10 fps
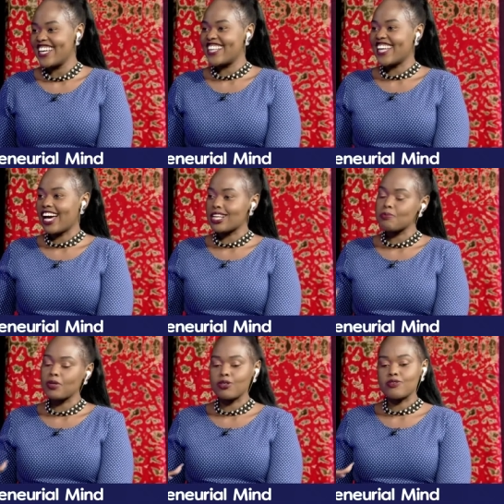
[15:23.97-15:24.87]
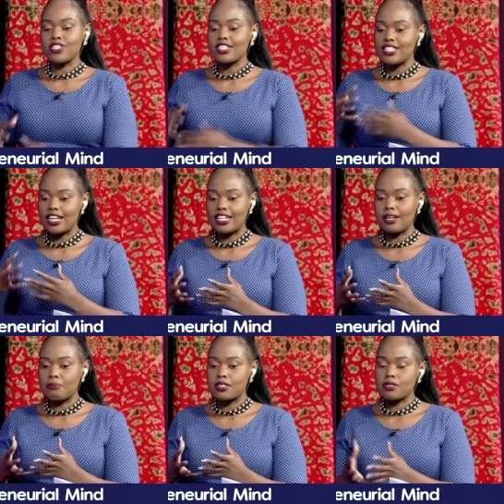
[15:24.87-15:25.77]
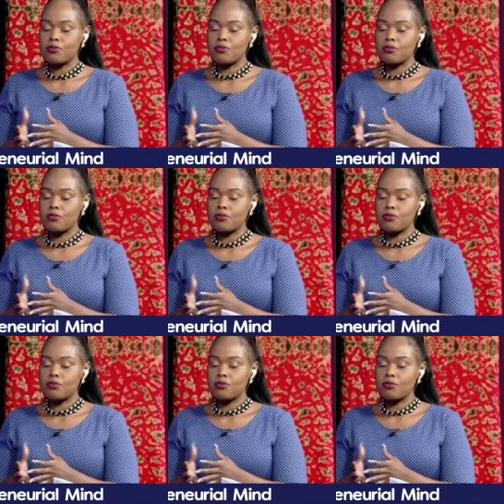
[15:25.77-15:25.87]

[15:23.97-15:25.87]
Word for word: in the aspect of just starting a business.